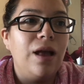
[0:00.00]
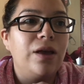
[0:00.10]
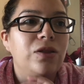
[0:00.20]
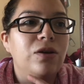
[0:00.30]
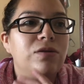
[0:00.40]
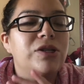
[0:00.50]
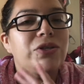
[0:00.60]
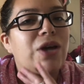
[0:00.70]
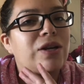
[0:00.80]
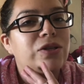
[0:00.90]
you know, you
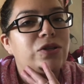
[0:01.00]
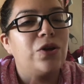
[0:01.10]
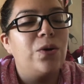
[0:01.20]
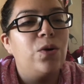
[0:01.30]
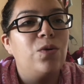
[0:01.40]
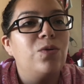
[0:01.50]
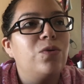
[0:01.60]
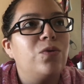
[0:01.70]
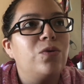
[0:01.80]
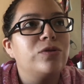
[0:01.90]
just gotta know
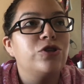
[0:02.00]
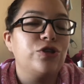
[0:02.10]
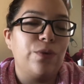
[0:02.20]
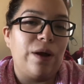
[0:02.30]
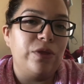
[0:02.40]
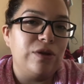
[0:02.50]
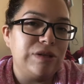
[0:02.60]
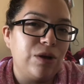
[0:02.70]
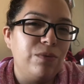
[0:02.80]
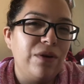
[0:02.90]
who to surround
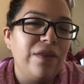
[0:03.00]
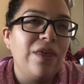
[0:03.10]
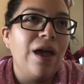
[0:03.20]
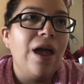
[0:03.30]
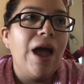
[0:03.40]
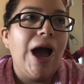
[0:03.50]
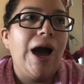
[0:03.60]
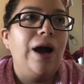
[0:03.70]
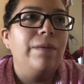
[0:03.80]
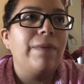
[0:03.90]
yourself with.
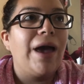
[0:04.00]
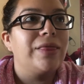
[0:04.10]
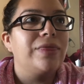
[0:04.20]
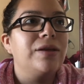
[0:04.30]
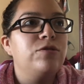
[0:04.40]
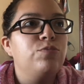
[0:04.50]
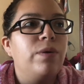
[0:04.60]
At this